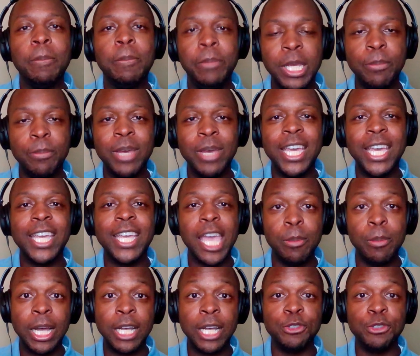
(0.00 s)
Big Bang,
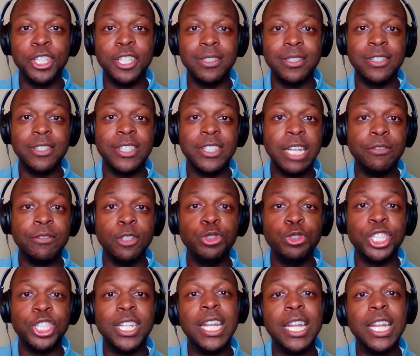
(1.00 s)
abiogenesis, and evolution.